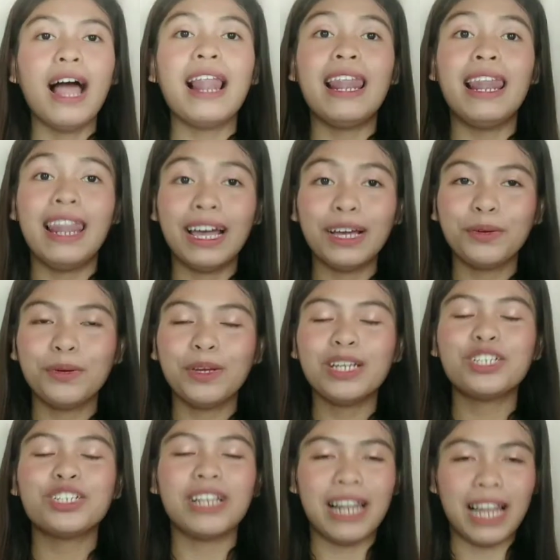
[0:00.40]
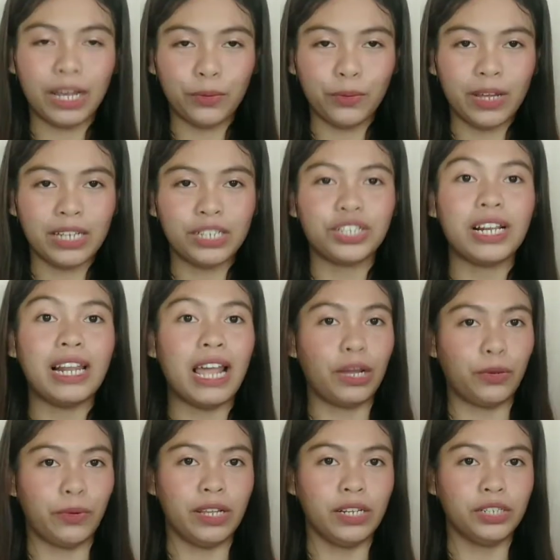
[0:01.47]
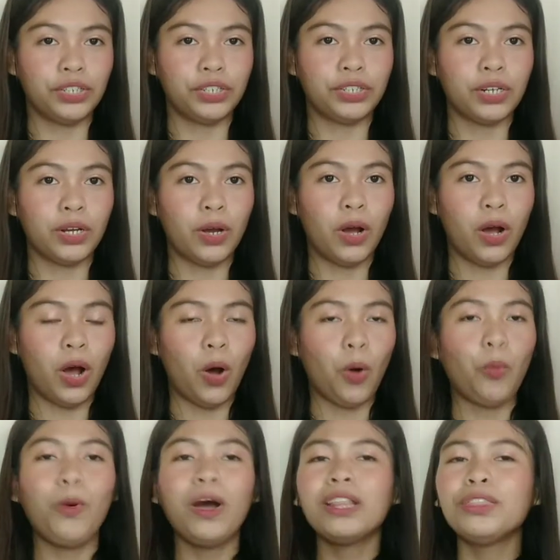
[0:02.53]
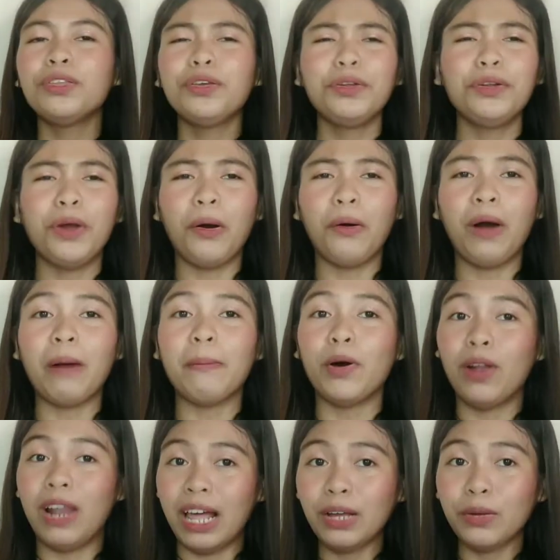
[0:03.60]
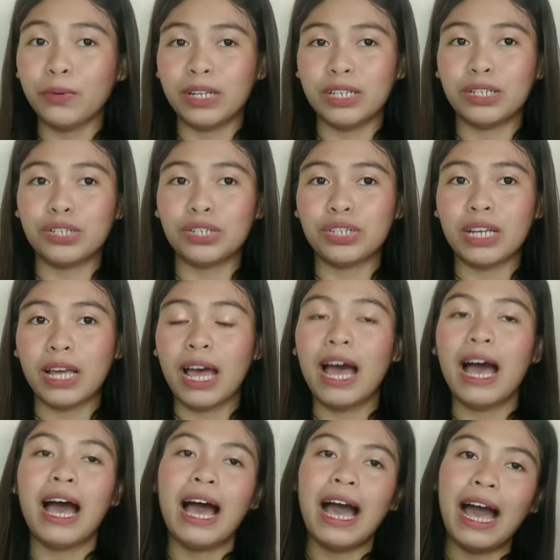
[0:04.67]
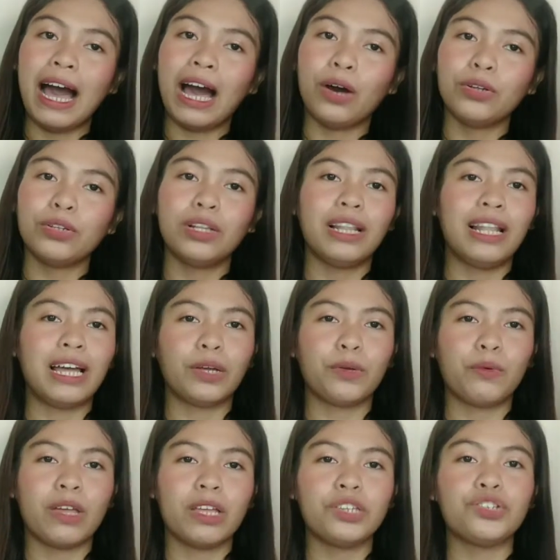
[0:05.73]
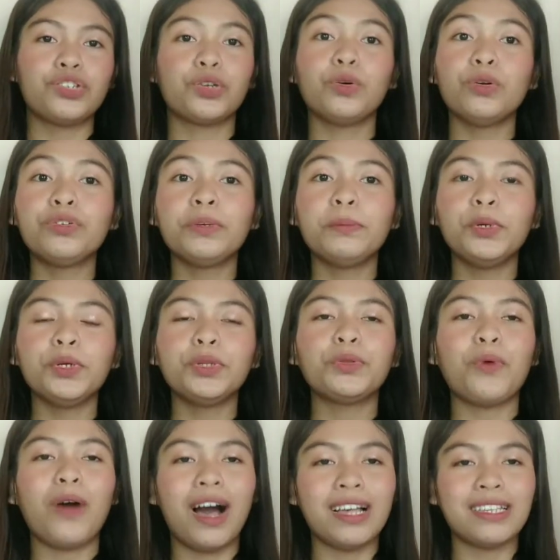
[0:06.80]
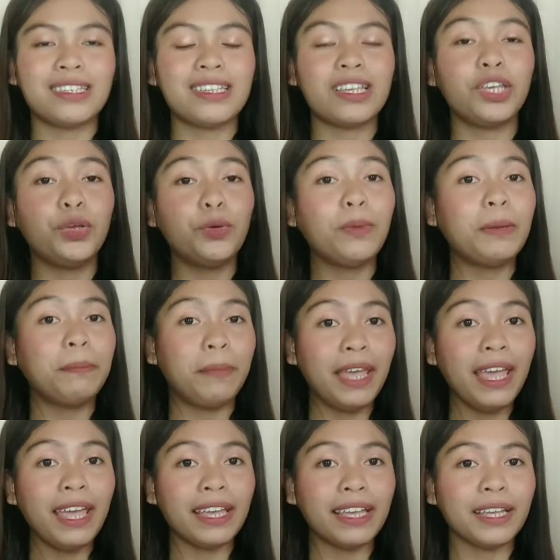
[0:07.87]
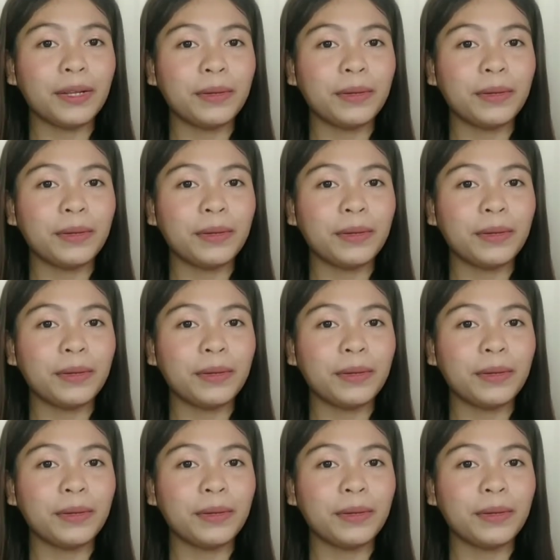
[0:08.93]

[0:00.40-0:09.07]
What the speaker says: Language, language, language. What do you know about language? How the language contribute to us as a human being?